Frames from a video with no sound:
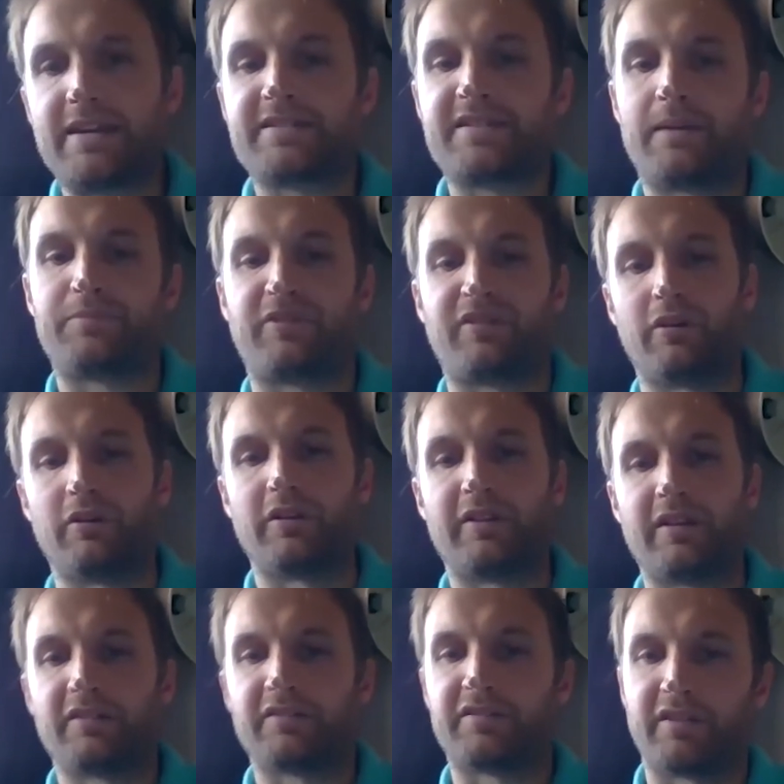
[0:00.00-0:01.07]
absolutely.
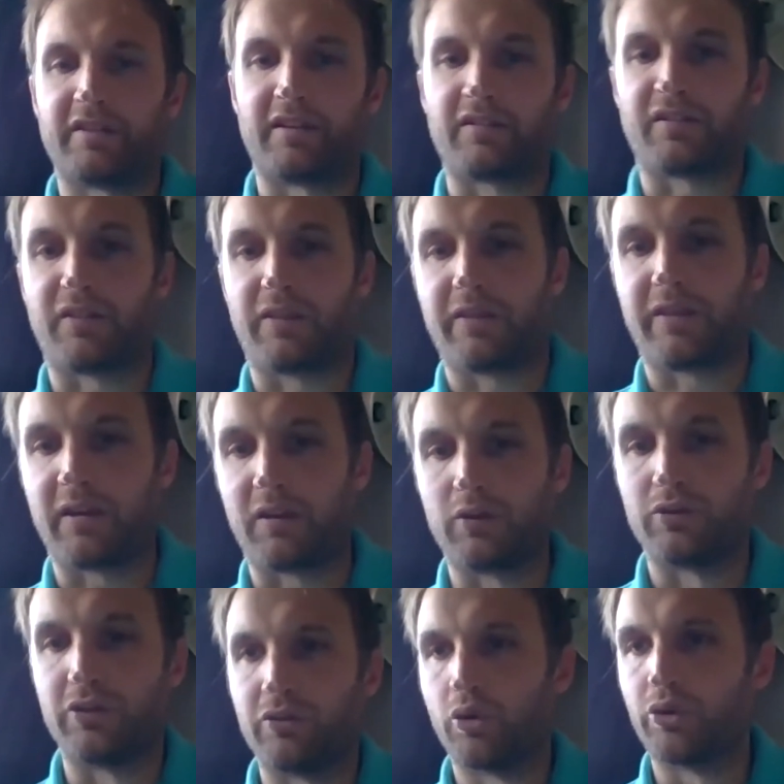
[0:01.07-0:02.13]
That's the next thing
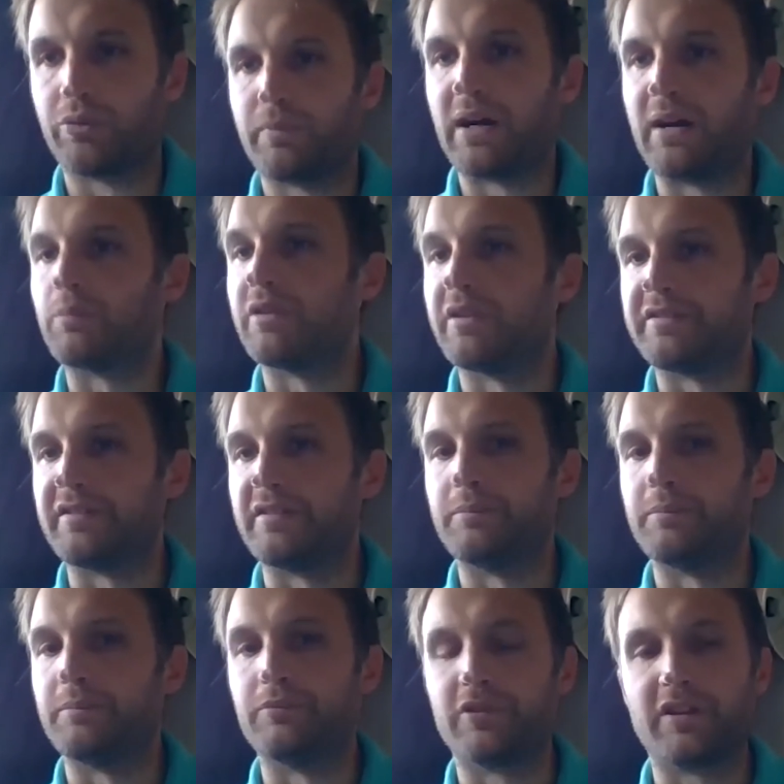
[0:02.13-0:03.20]
on the roadmap with the
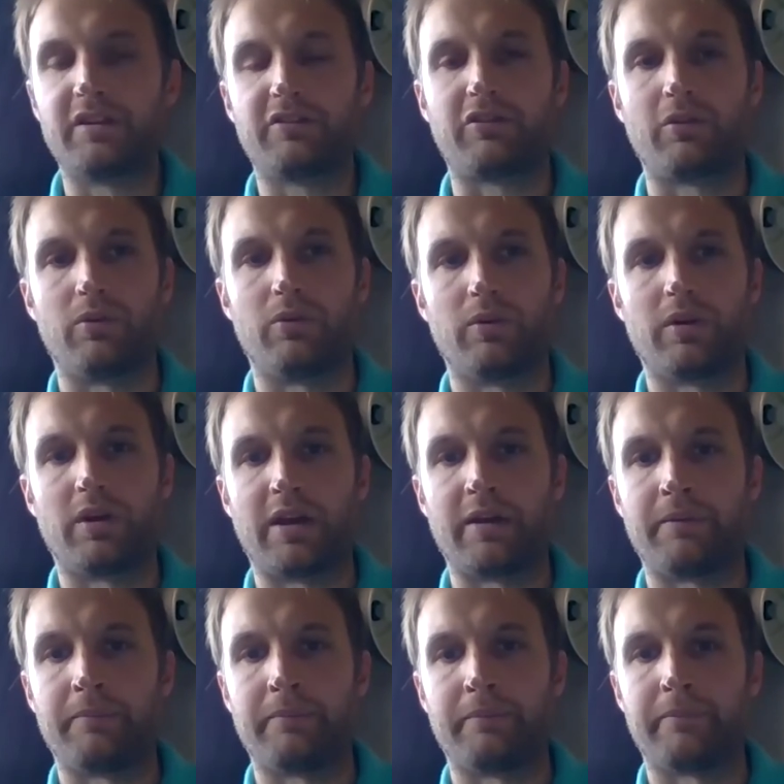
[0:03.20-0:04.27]
team, really. So,
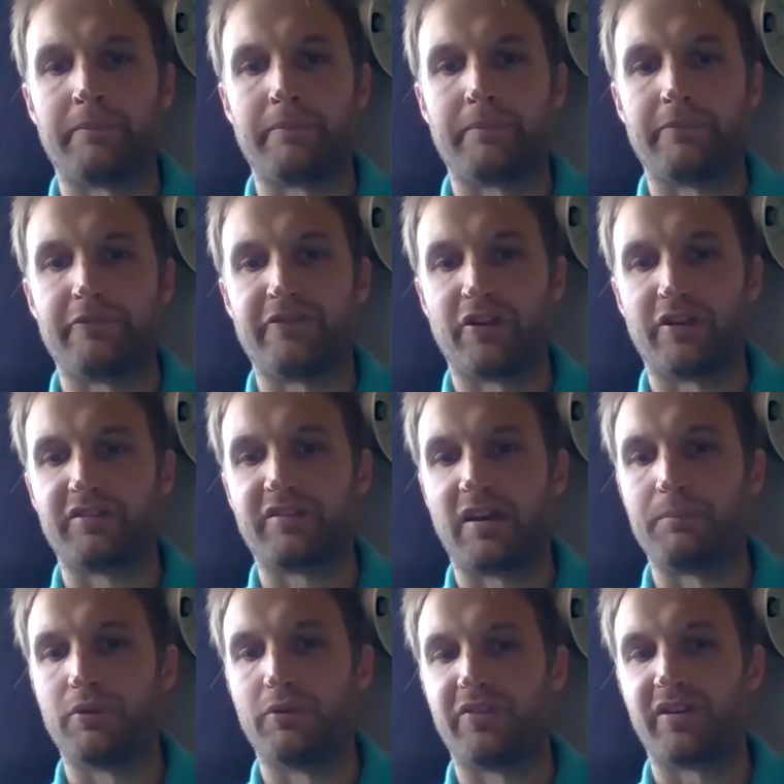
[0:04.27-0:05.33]
for
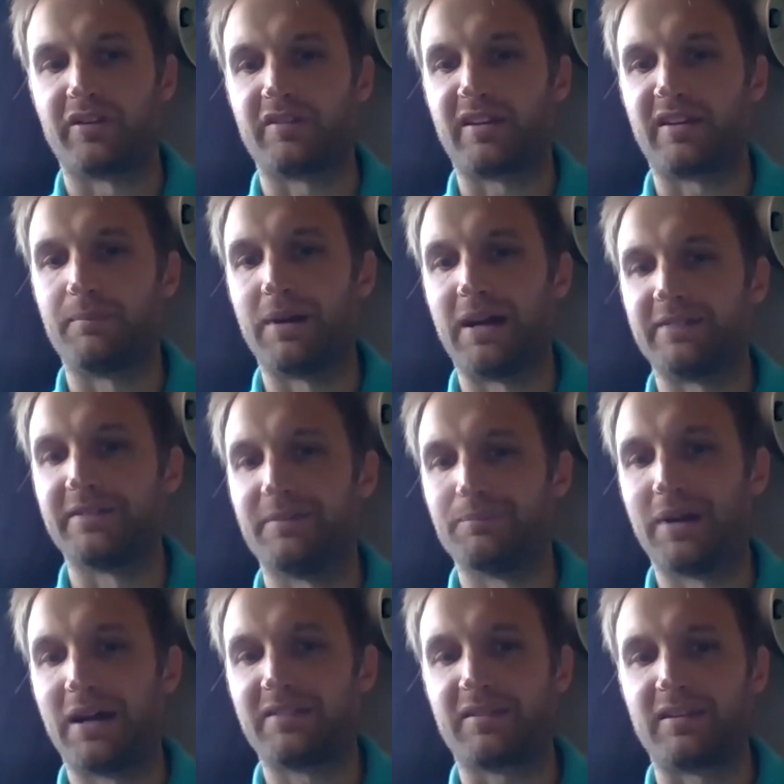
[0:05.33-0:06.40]
example, things like abandoned
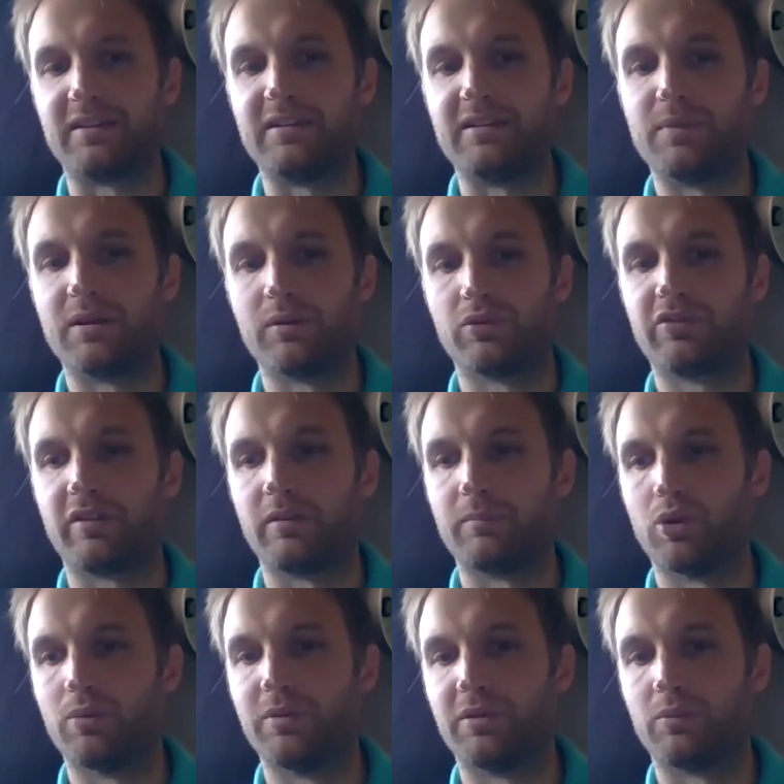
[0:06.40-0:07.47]
basket emails at the
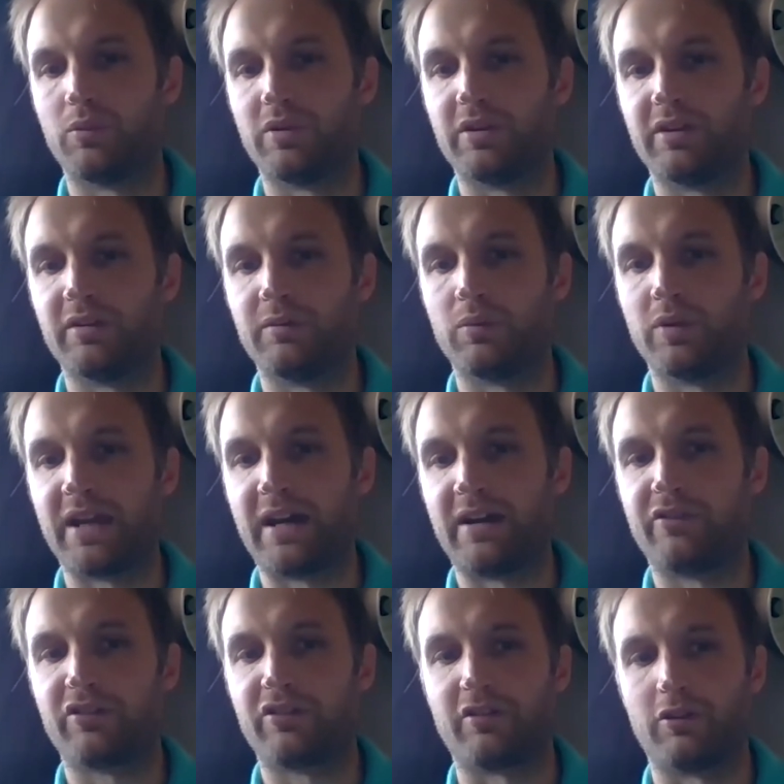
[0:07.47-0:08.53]
moment, we have a
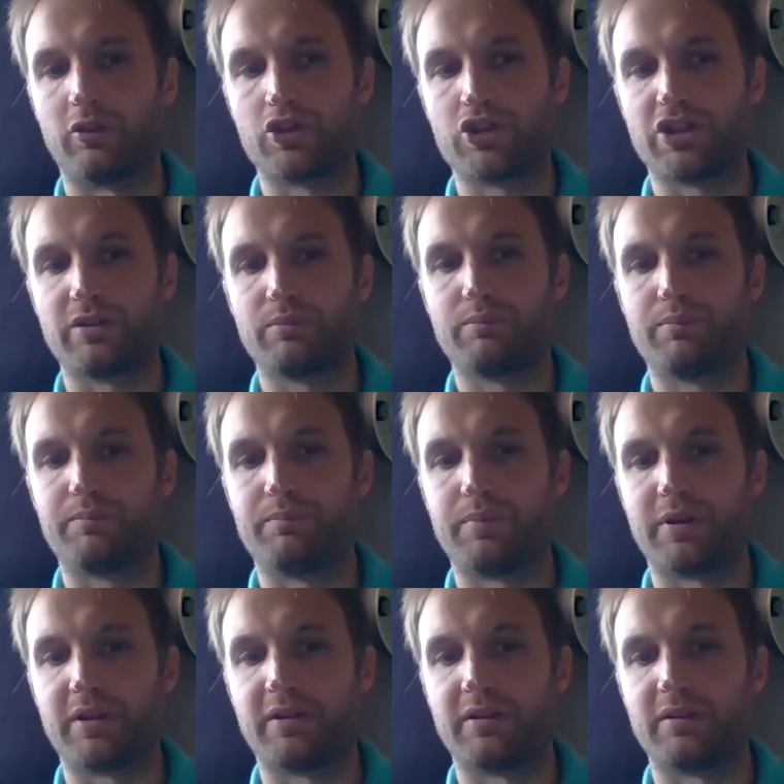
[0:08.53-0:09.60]
solution,
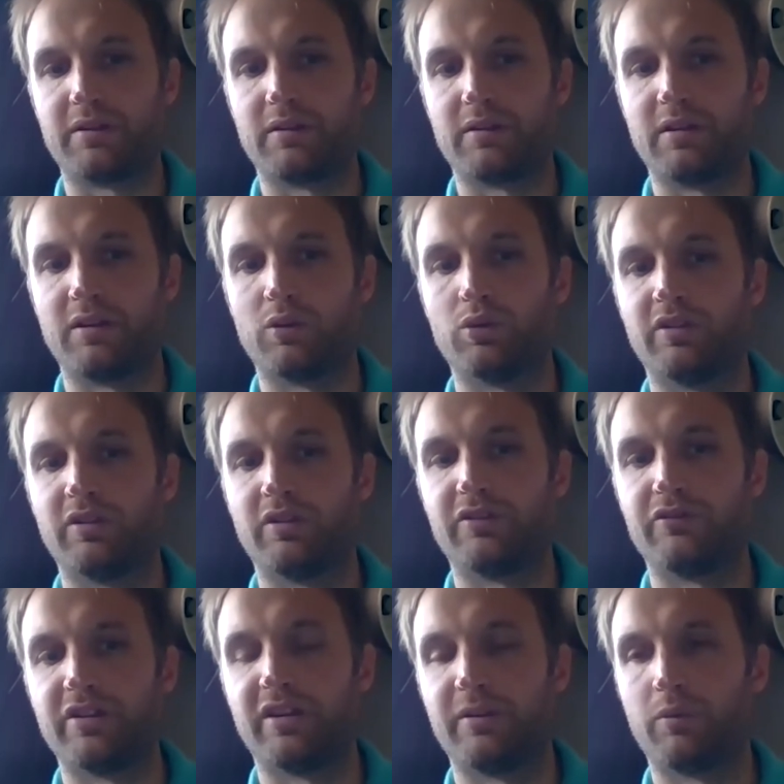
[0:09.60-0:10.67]
but it only
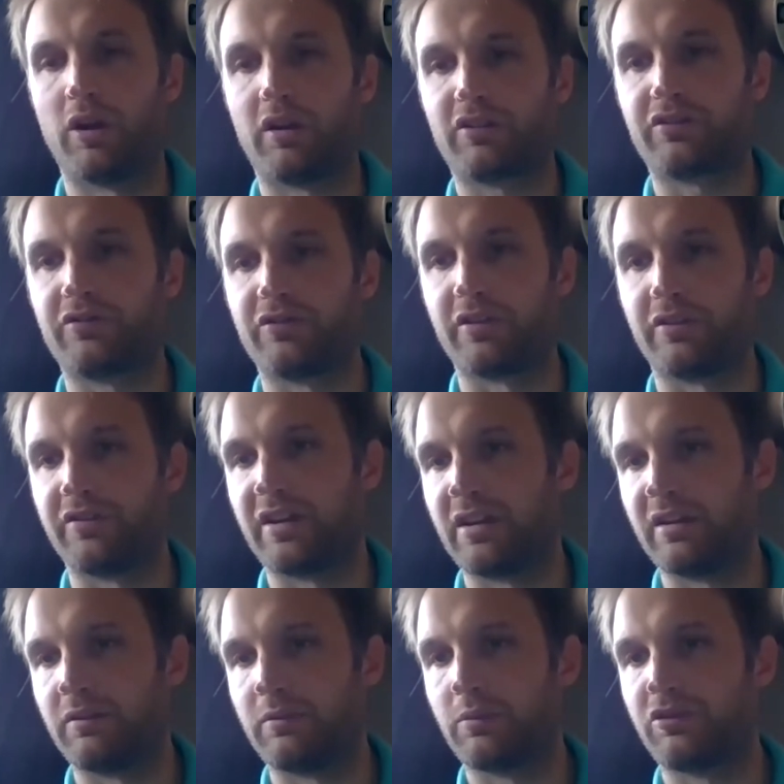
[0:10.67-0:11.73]
really works for a
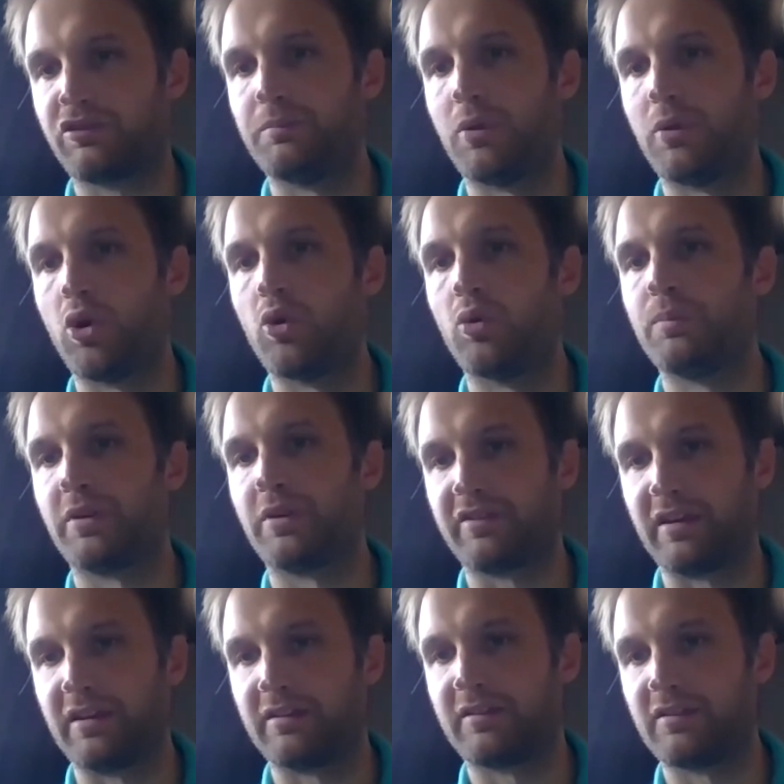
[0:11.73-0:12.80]
very small
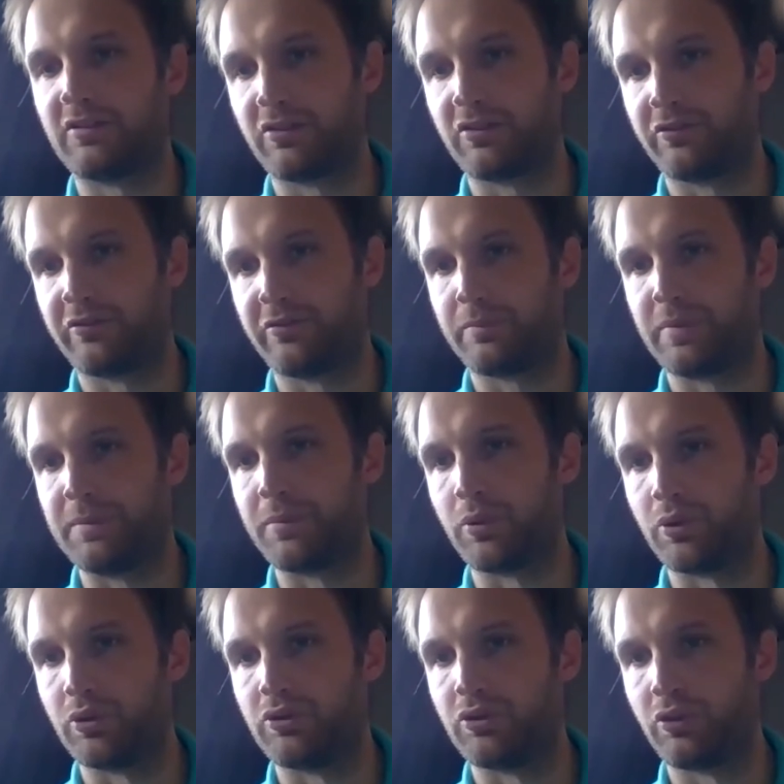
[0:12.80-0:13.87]
percentage of
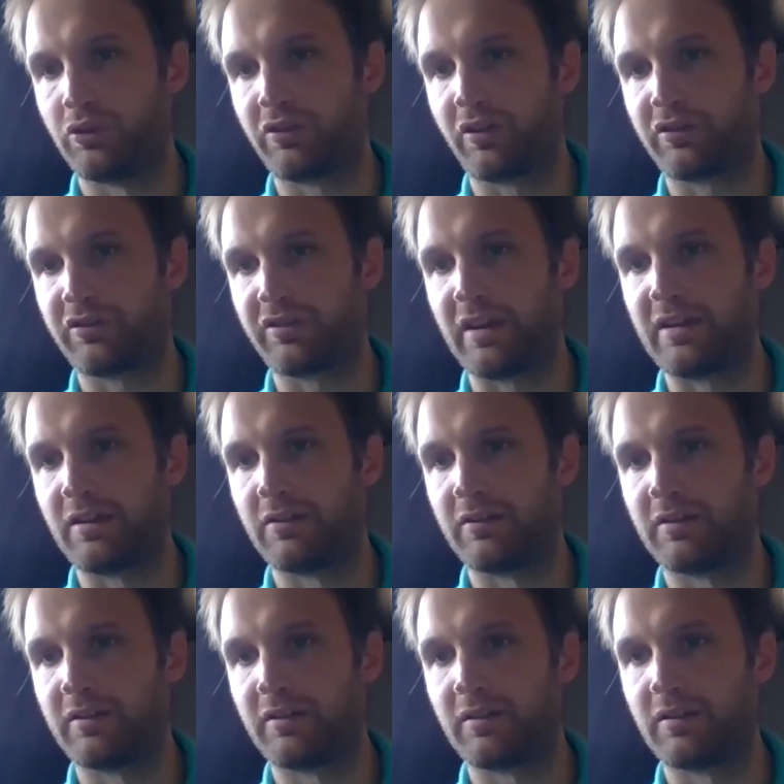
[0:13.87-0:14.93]
people who use our site
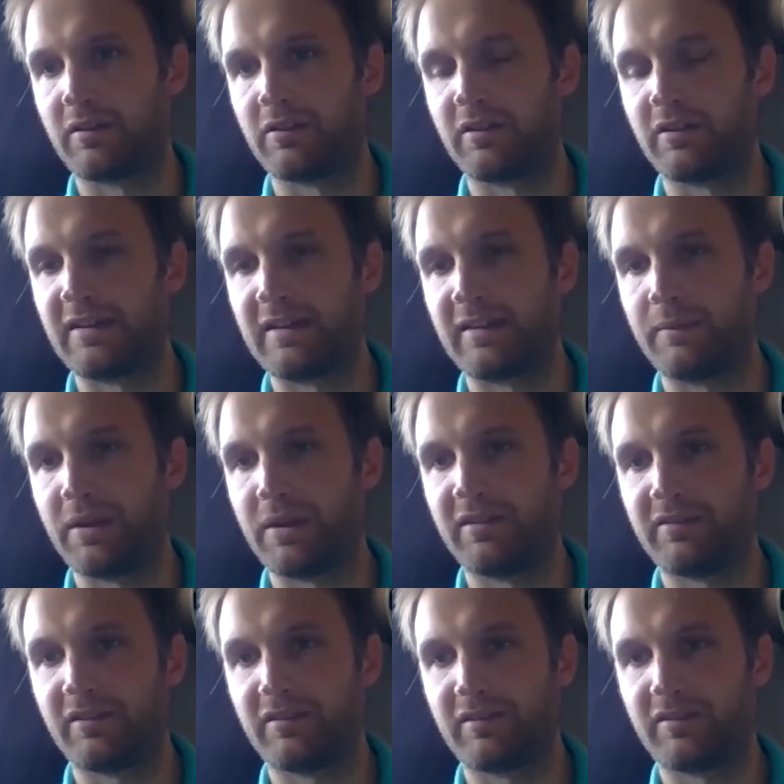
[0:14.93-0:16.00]
on a daily
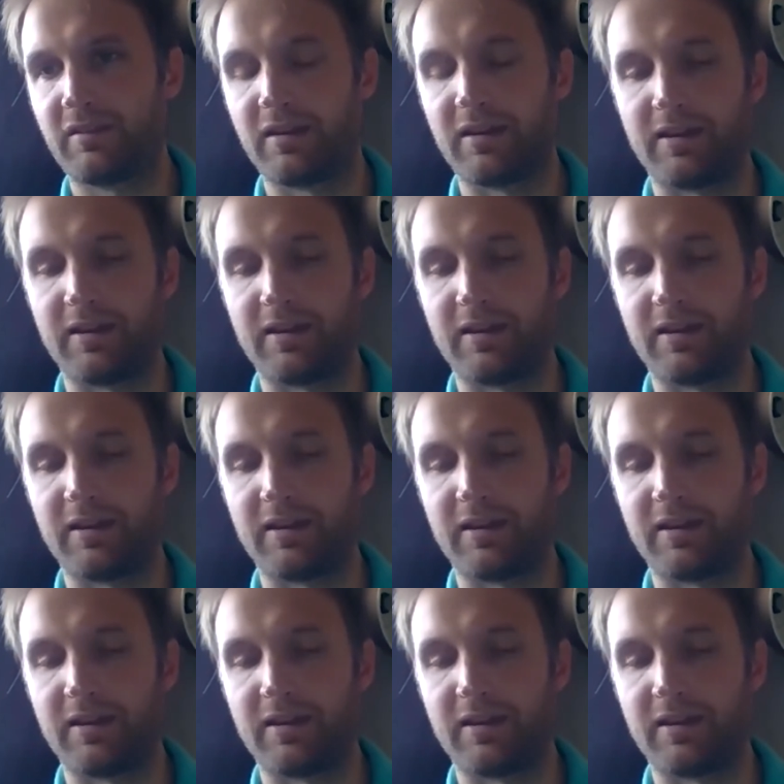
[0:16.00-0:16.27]
basis.